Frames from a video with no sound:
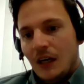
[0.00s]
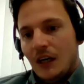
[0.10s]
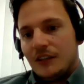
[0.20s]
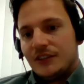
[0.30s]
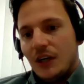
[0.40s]

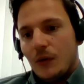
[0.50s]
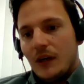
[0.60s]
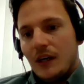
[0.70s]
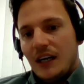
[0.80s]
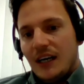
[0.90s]
So
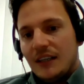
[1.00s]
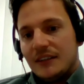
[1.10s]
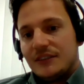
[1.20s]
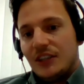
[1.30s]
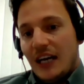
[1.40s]

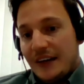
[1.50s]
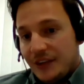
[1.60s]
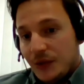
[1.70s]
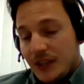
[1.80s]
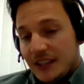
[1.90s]
the liner
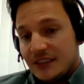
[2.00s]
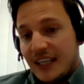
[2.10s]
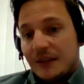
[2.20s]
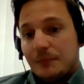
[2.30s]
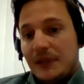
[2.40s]
units
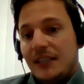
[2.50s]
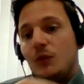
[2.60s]
can be